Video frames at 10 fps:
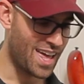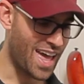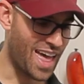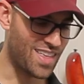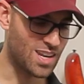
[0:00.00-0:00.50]

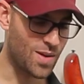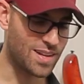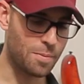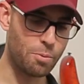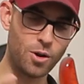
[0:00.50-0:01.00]
and then you end
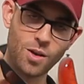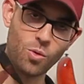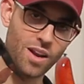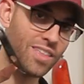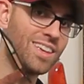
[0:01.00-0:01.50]
up putting
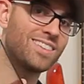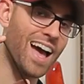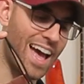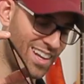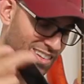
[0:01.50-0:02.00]
one of these
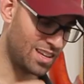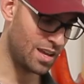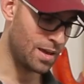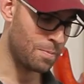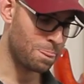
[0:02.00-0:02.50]
guys
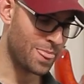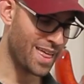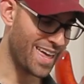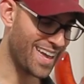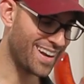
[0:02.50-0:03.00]

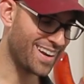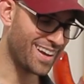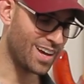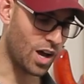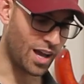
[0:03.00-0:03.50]
in
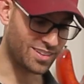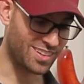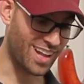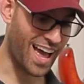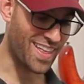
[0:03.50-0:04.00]
a
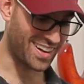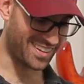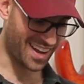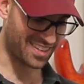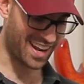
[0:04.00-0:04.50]
slot that
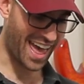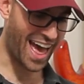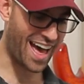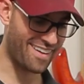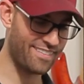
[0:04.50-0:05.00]
doesn't
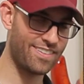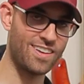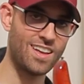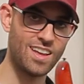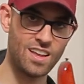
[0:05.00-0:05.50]
have
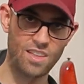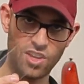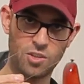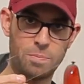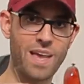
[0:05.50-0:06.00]

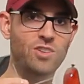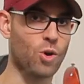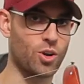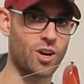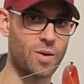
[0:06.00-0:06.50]
this space
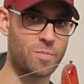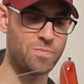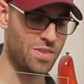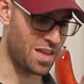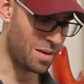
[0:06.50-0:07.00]
holder,
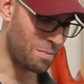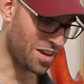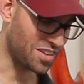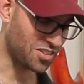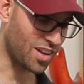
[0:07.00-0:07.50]

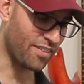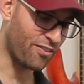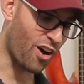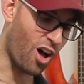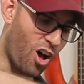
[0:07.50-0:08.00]
because it's going to
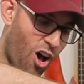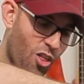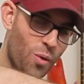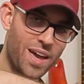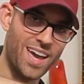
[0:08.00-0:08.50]
fall all
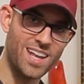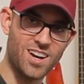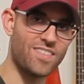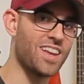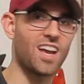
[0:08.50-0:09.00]
the way in. You
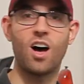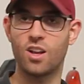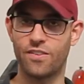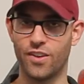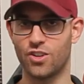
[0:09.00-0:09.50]
have to take out all
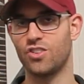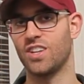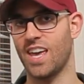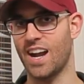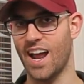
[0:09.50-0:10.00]
your filters to
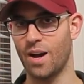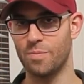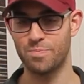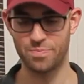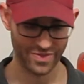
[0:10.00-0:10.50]
get it out.
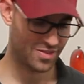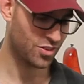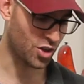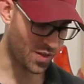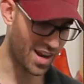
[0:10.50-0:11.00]

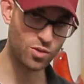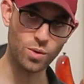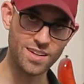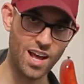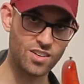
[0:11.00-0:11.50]
So that is
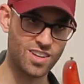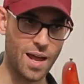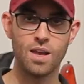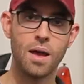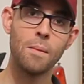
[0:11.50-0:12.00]
one
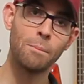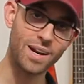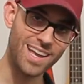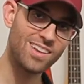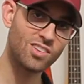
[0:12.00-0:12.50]
downside. But
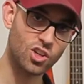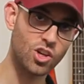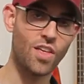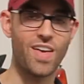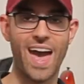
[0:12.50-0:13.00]
it is
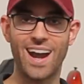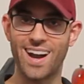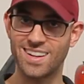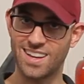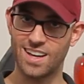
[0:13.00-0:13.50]
good that they had an
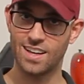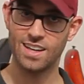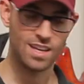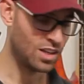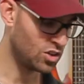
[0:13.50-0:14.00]
idea
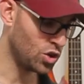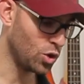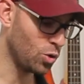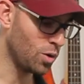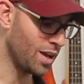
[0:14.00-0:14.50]

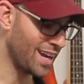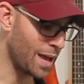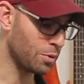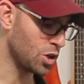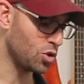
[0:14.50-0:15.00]
to
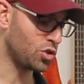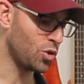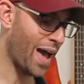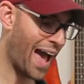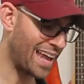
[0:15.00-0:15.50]
enable you
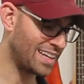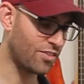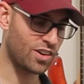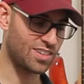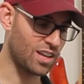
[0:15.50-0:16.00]
to add
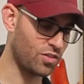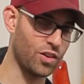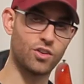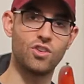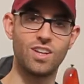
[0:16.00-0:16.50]
different size
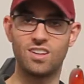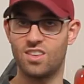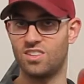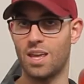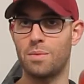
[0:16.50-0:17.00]
filters into the
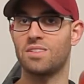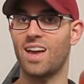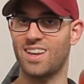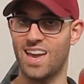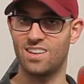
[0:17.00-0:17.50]
same
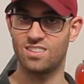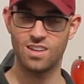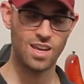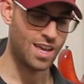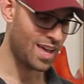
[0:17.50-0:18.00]
exact case.
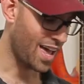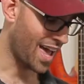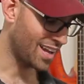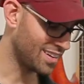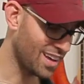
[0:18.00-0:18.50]

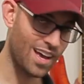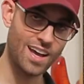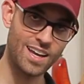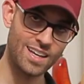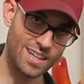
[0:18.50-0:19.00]
And
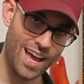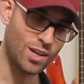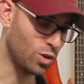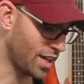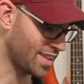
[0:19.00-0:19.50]
I
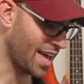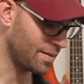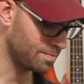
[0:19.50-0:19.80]
do like that.